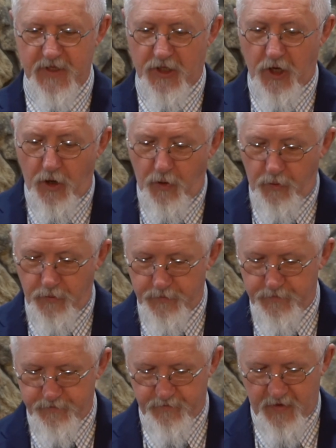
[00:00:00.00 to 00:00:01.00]

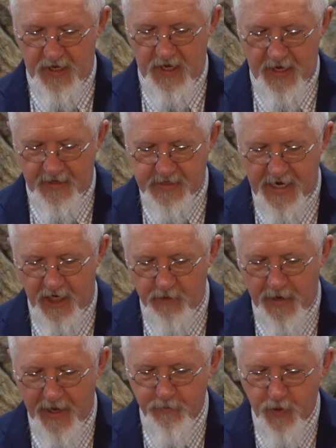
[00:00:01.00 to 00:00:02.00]
Go and tell
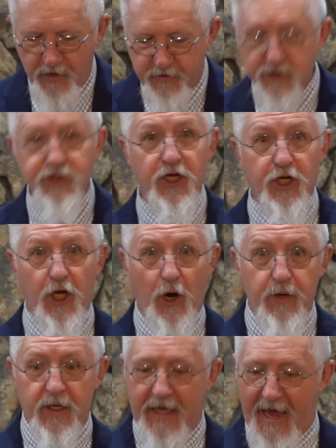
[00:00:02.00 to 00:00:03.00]
my brothers to
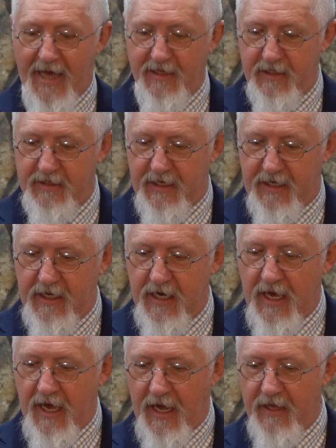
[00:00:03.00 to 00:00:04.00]
go to
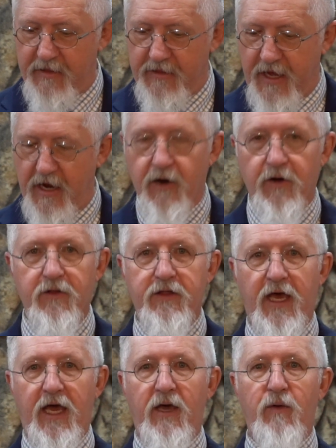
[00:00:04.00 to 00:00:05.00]
Galilee, and there
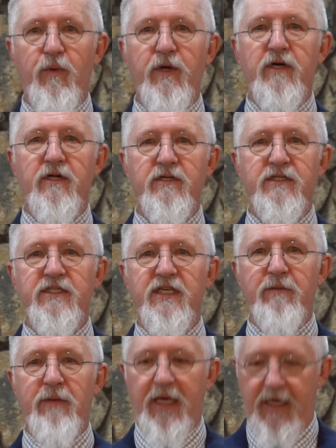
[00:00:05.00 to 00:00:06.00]
they will see me.